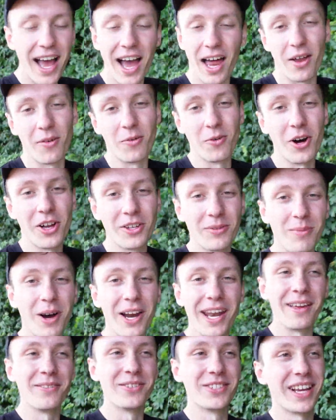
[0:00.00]
And otherwise,
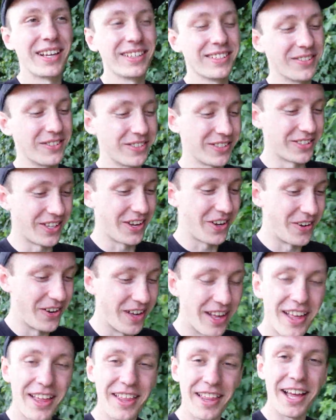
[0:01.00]
my name is Jack Silkstone.
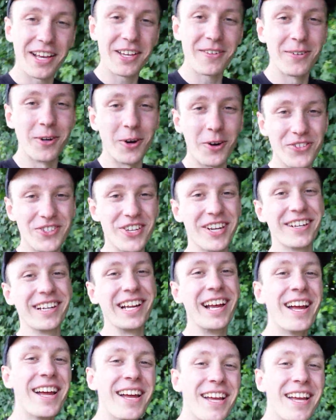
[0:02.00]
Thank you for watching.